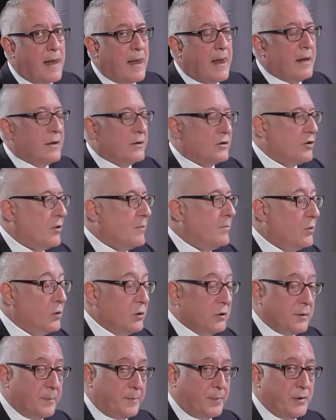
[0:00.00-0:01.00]
So
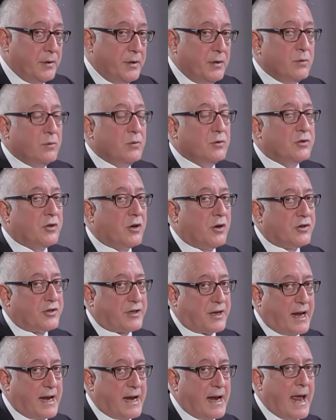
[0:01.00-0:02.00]
multiple users
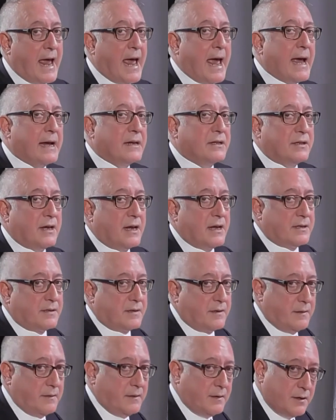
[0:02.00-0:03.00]
can access
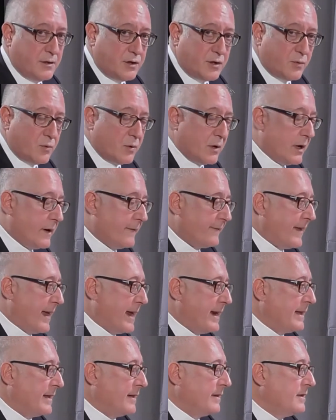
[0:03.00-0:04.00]
the DigiWare,
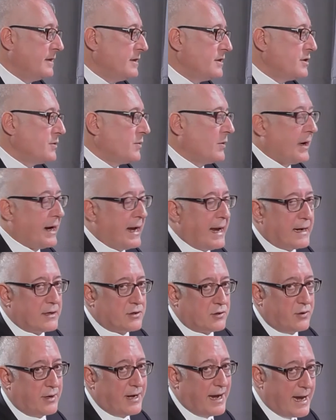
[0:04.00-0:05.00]
and the DigiWare
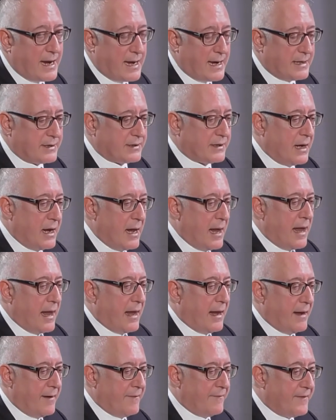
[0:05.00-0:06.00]
actually has
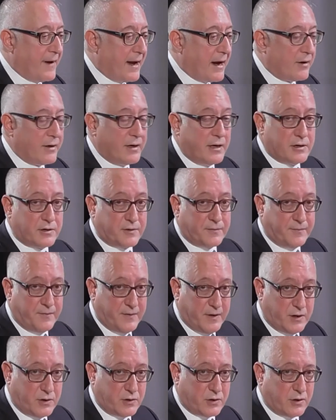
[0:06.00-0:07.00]
various
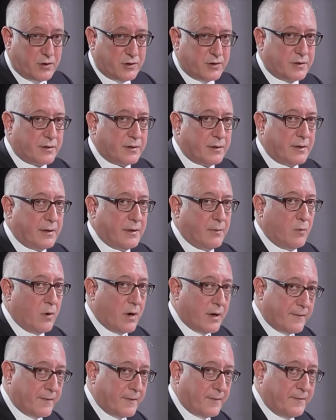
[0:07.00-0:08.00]
features.
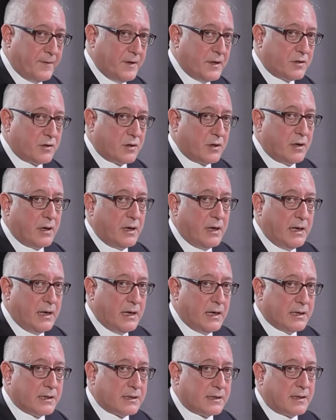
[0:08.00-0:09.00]
One of the features
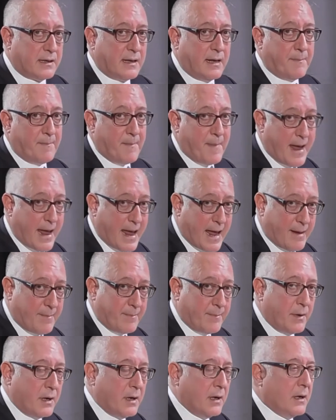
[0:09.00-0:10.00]
is the
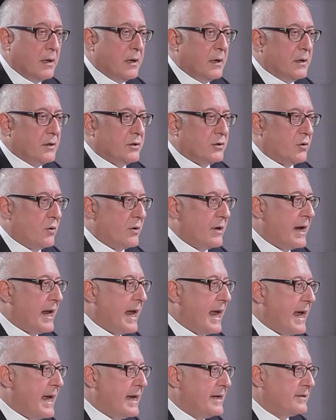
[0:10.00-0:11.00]
MAM. So it
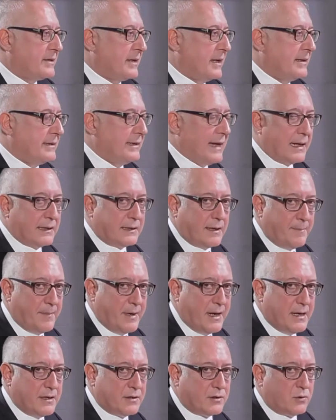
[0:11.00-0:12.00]
has a
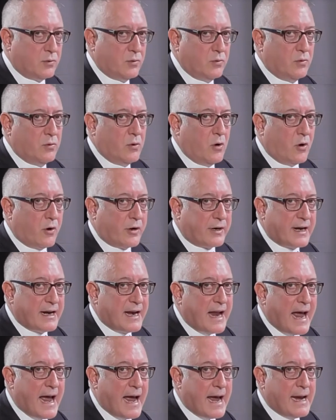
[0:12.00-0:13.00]
database to
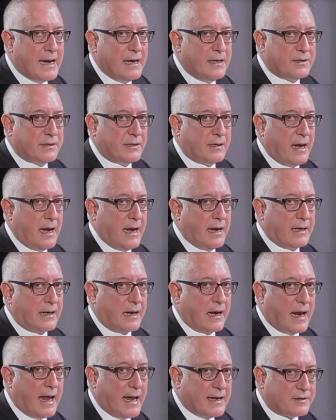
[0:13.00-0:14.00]
organize and
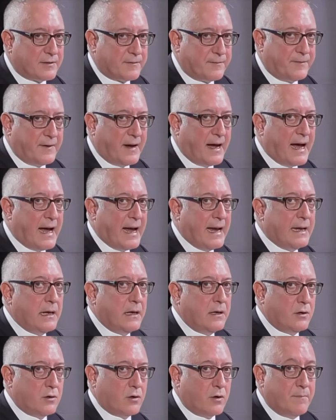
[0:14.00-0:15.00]
classify
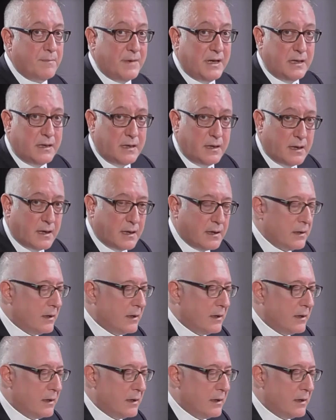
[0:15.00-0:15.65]
your media,